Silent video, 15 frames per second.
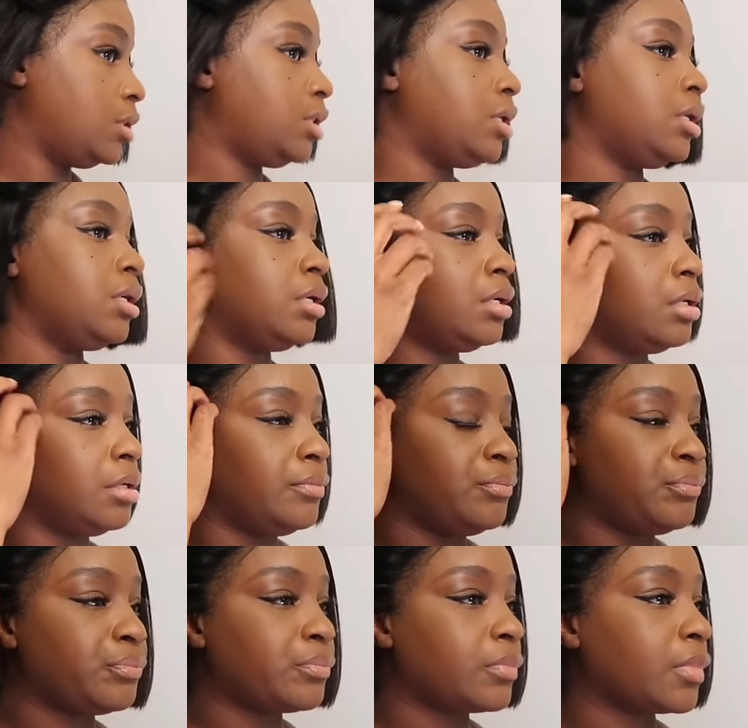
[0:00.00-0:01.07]

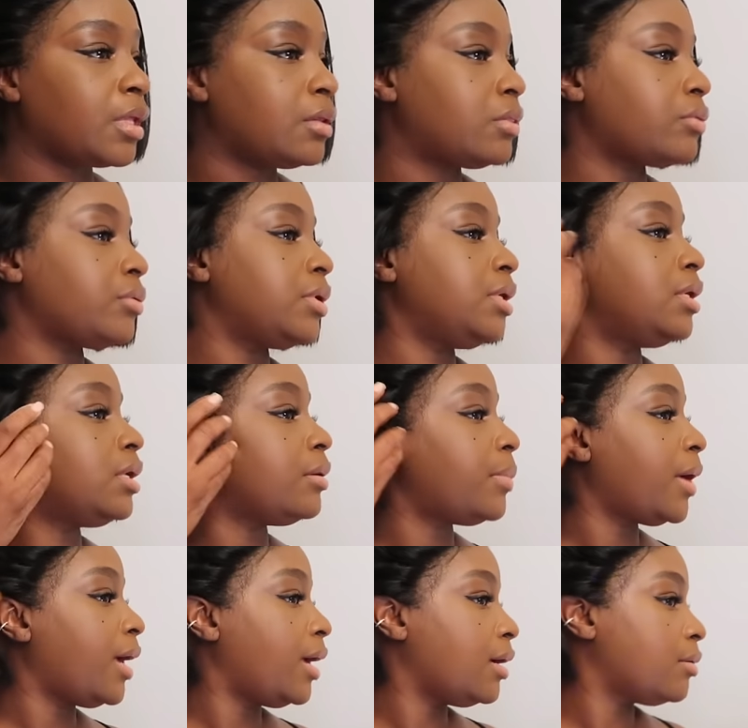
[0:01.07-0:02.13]
The three in a
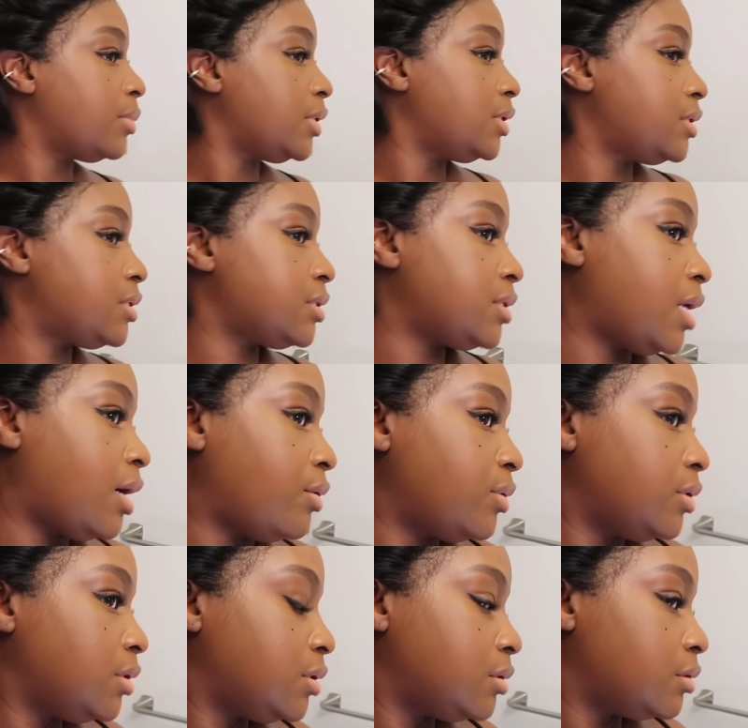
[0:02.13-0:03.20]
pack, but this is how
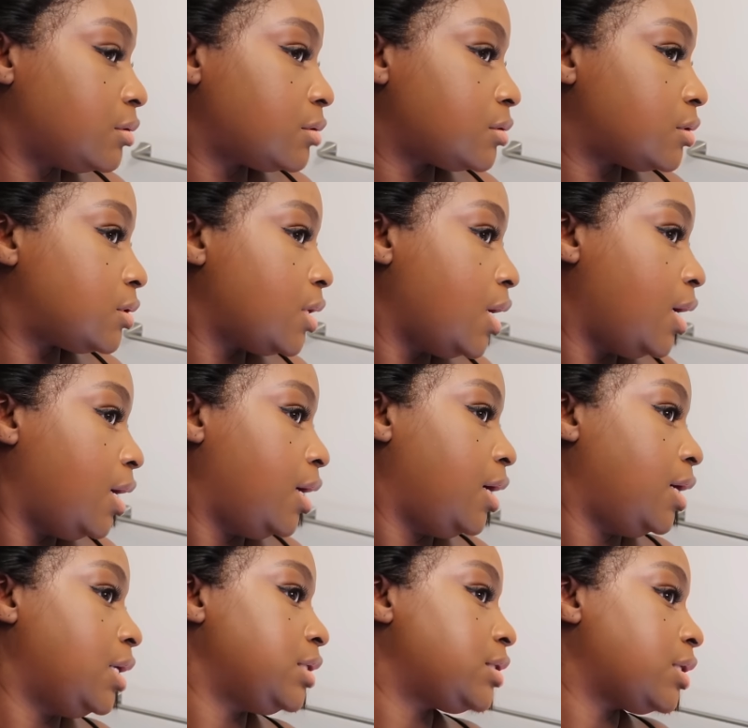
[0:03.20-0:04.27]
it looks.
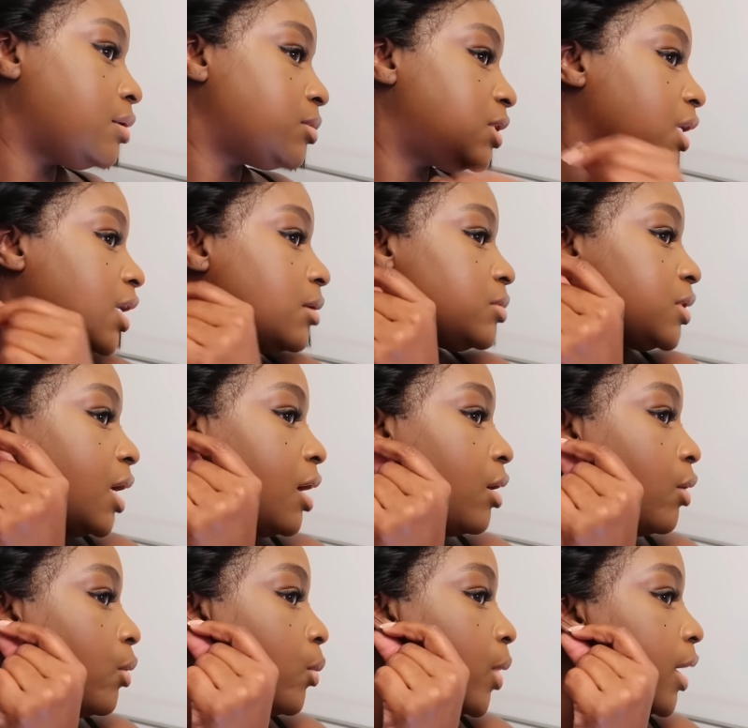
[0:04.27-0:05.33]
And sometimes
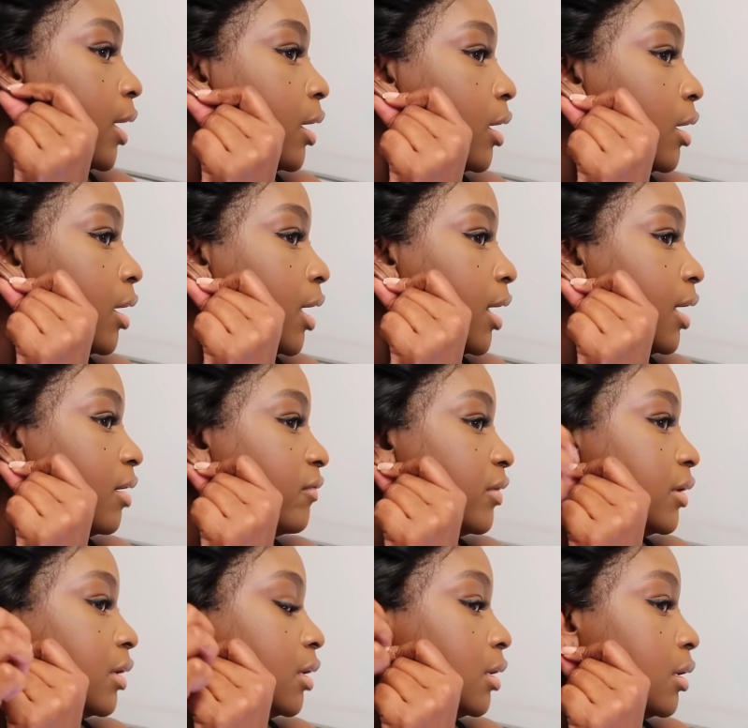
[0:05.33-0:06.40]
I'll wear, I have
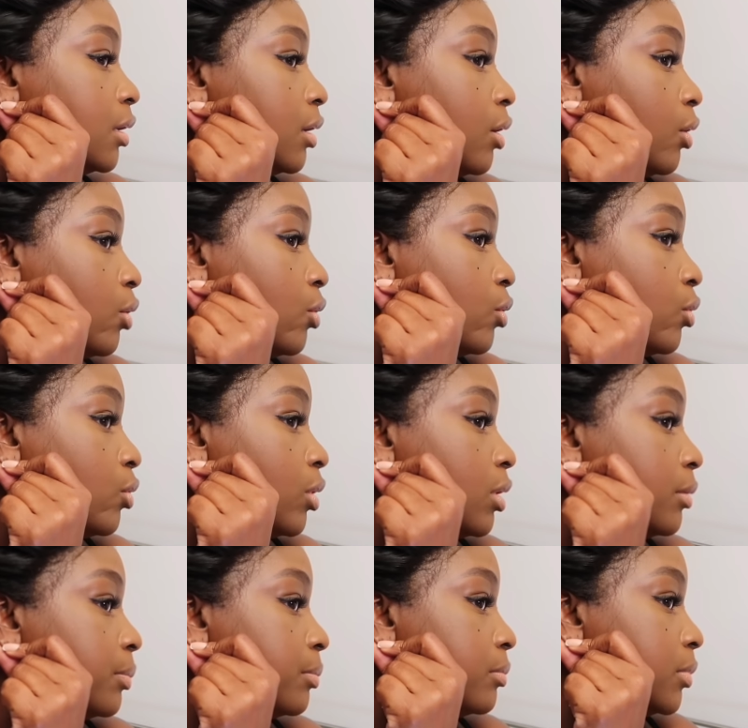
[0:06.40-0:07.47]
a, a hole
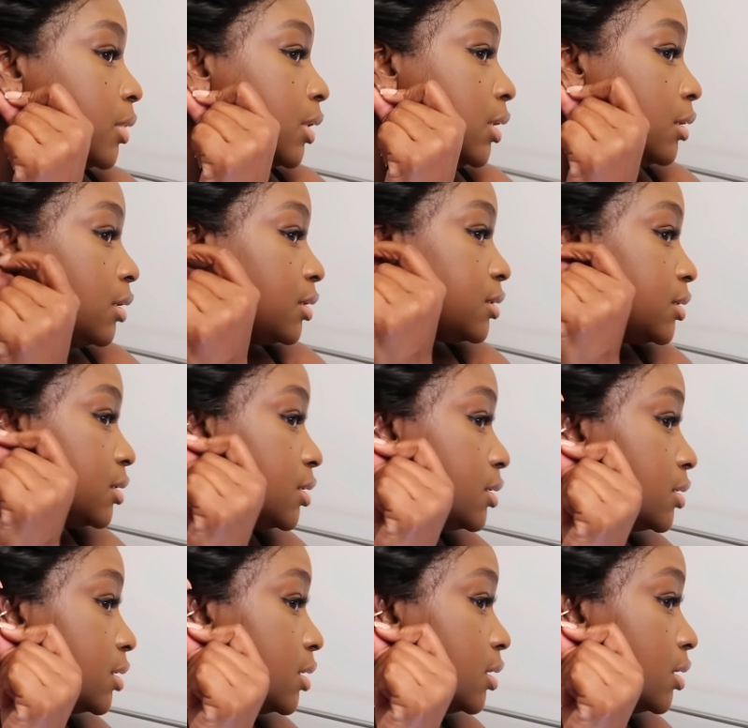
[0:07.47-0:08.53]
up here. Is it
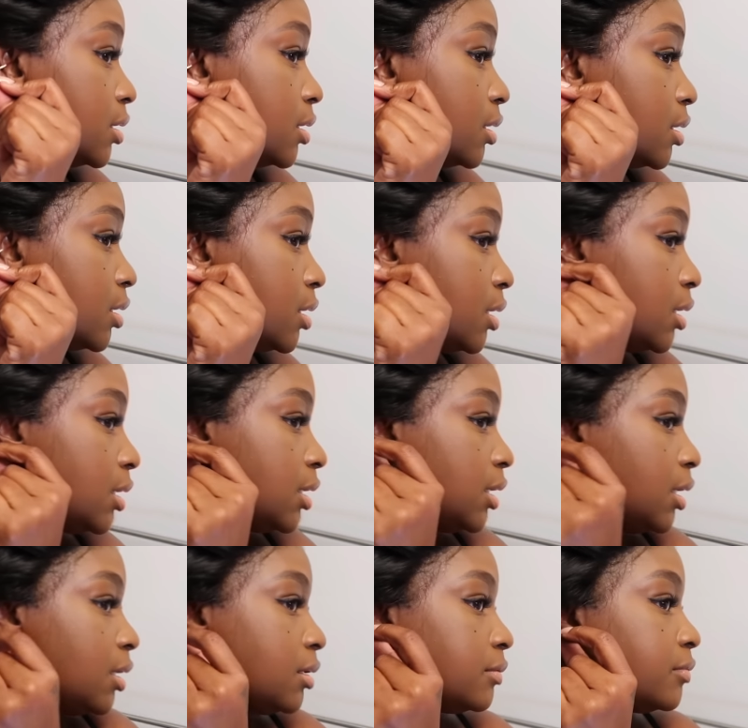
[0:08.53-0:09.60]
this here?
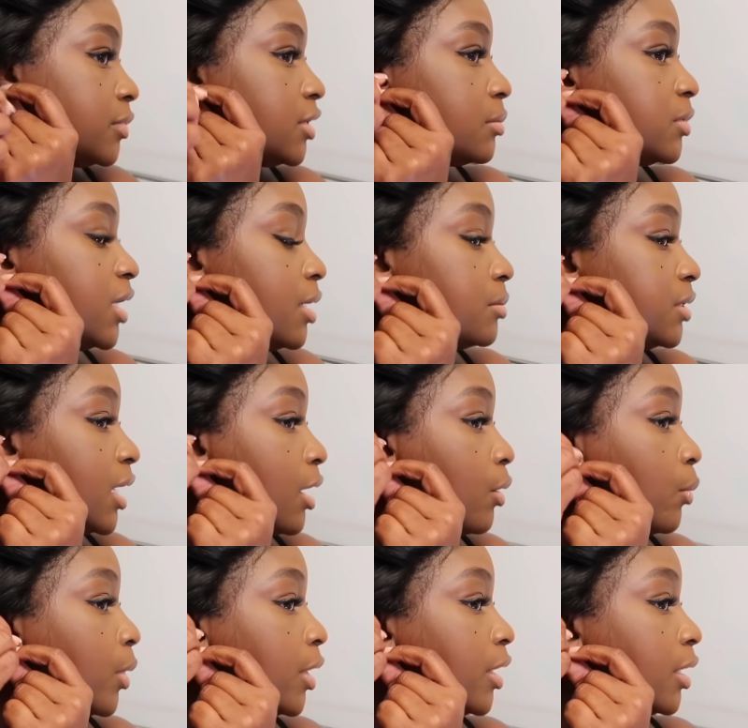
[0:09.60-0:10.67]
Yeah, sometimes
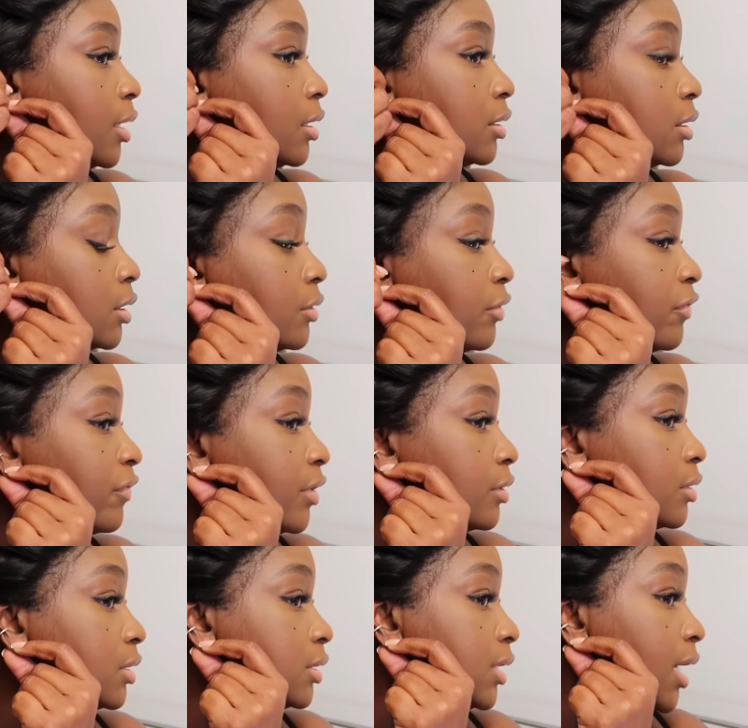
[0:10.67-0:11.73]
I'll wear it a little
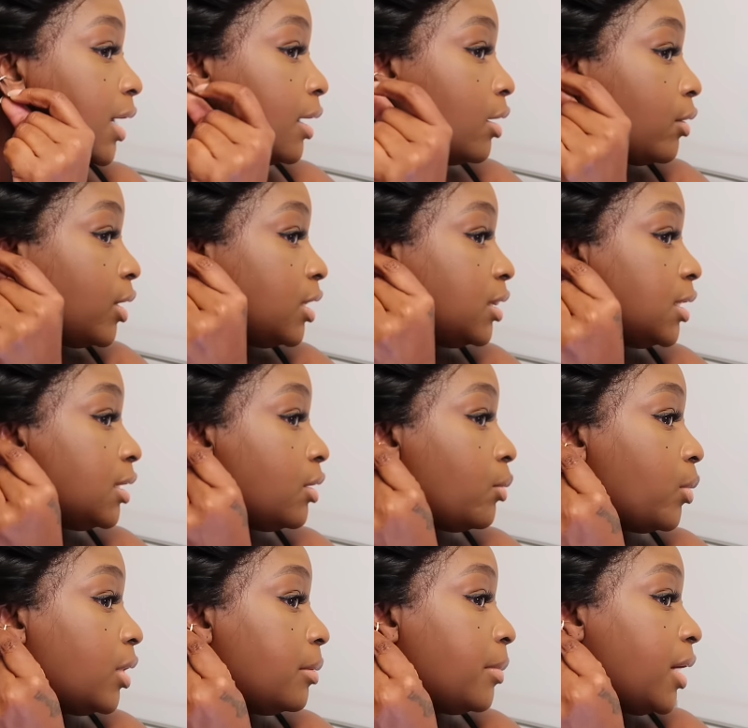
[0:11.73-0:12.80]
further down and
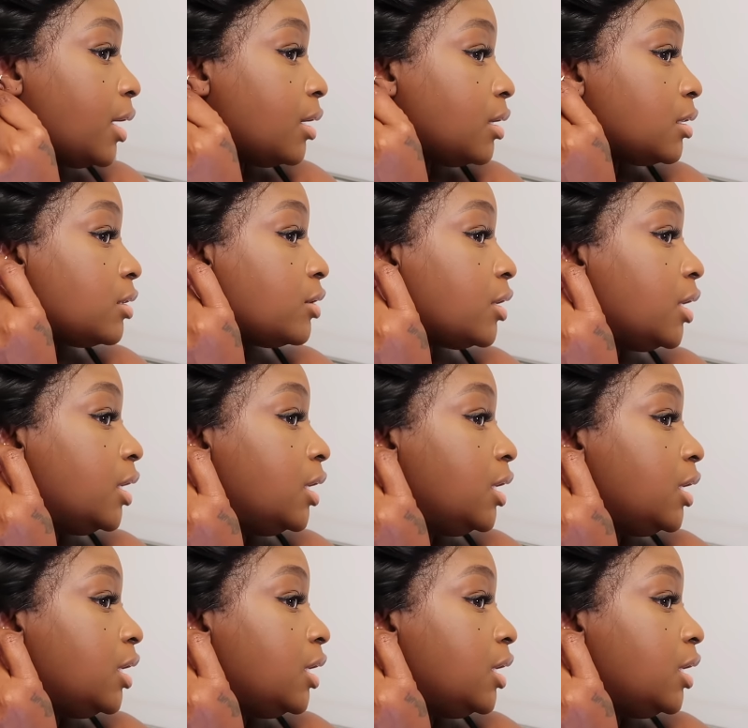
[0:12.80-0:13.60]
then wear my other